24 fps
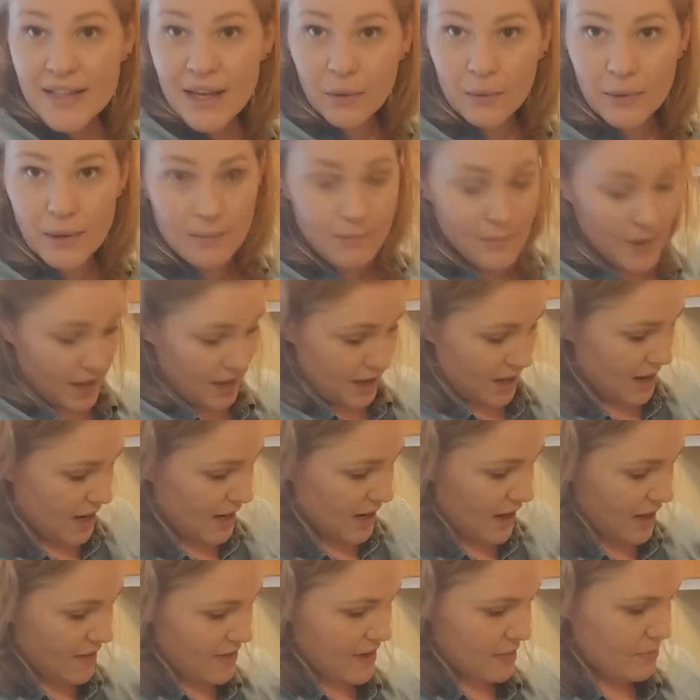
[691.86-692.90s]
that we made
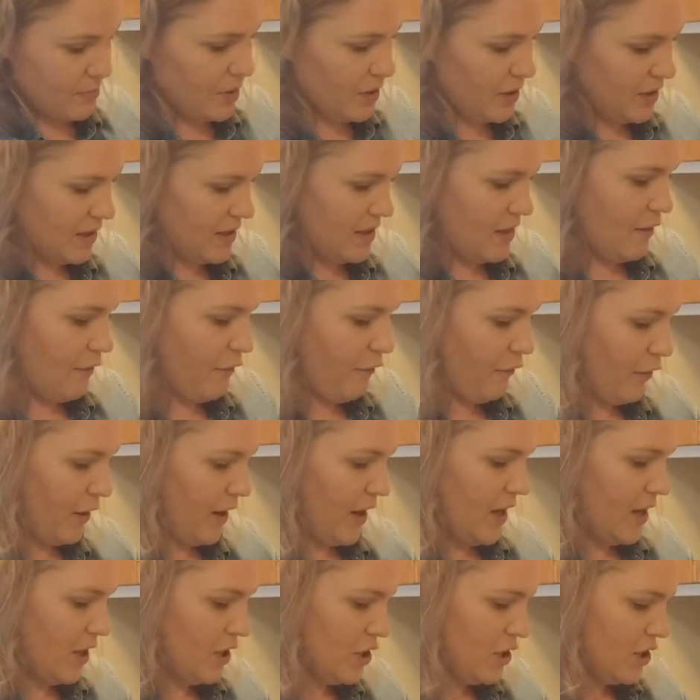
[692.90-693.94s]
and then put it in the
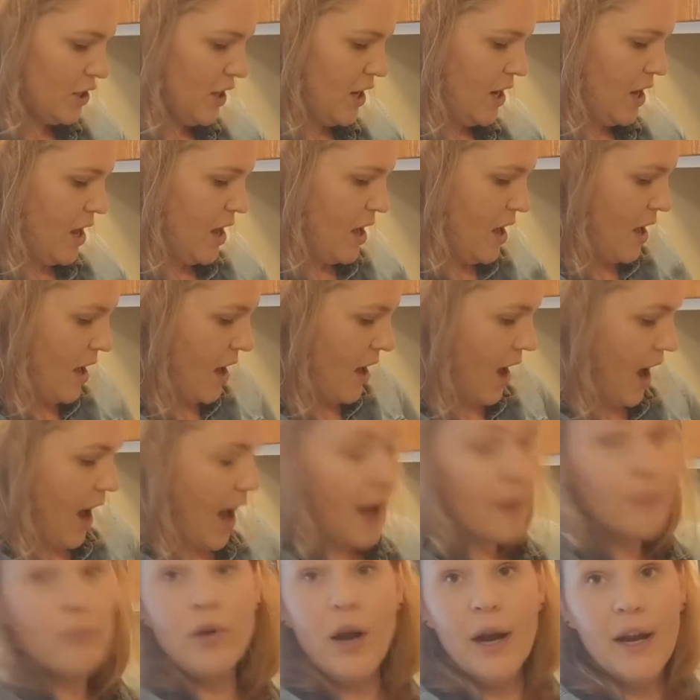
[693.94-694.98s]
fridge.
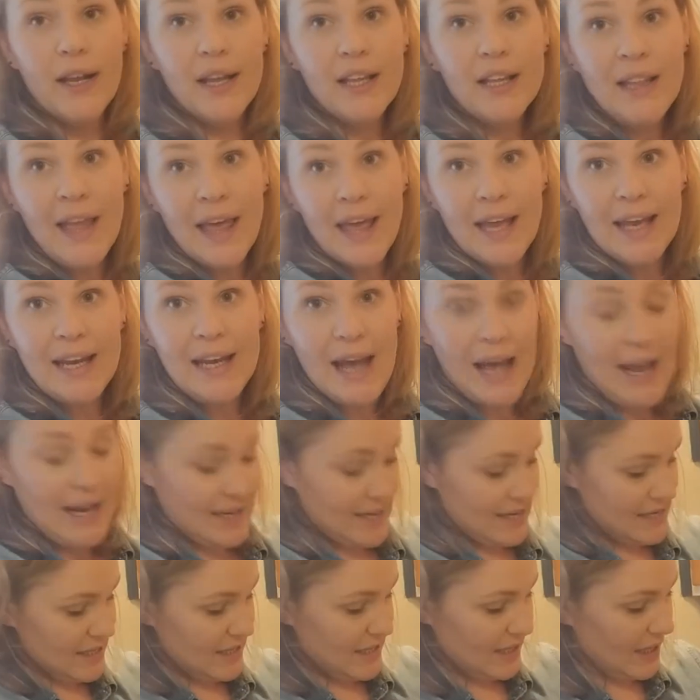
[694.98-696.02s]
I'm running late, I
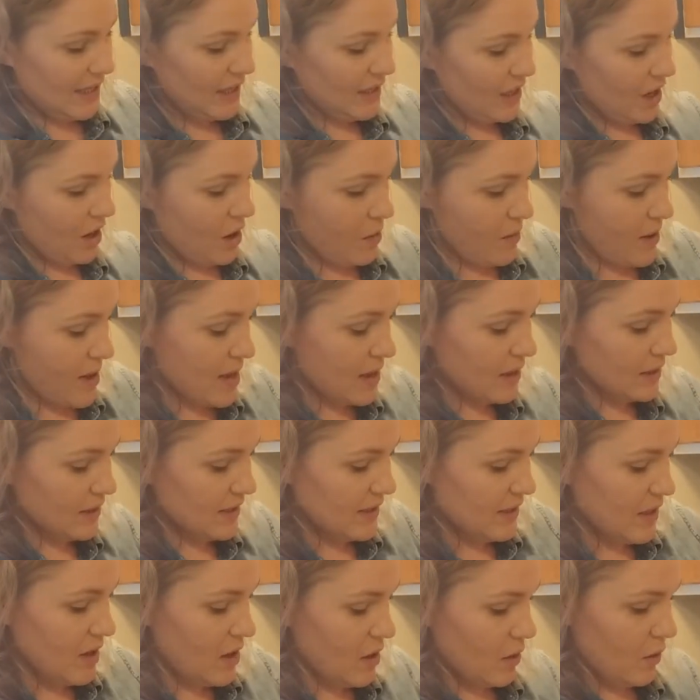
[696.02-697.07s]
need to get going,
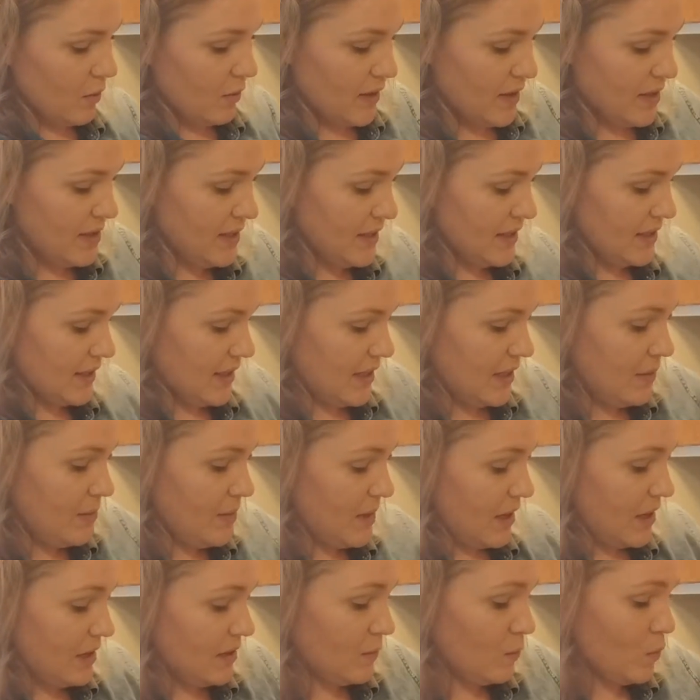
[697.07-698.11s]
so this is gonna
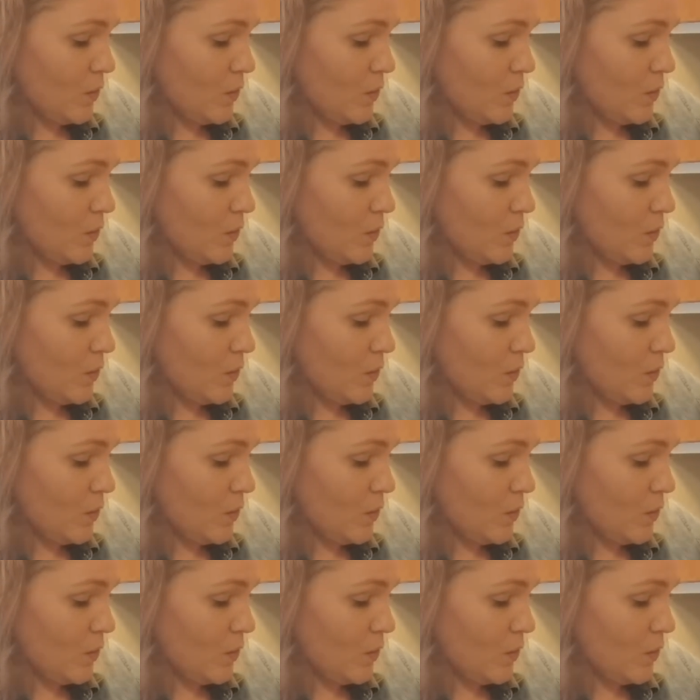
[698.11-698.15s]
be as